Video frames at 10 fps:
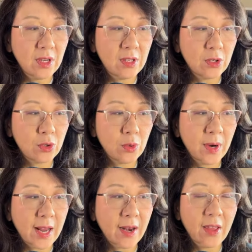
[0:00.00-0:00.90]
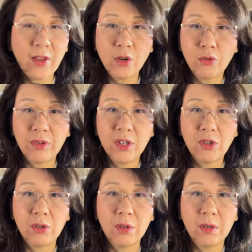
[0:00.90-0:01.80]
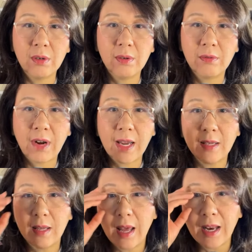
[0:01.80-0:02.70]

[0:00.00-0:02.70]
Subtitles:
they destroyed anything traditional, right?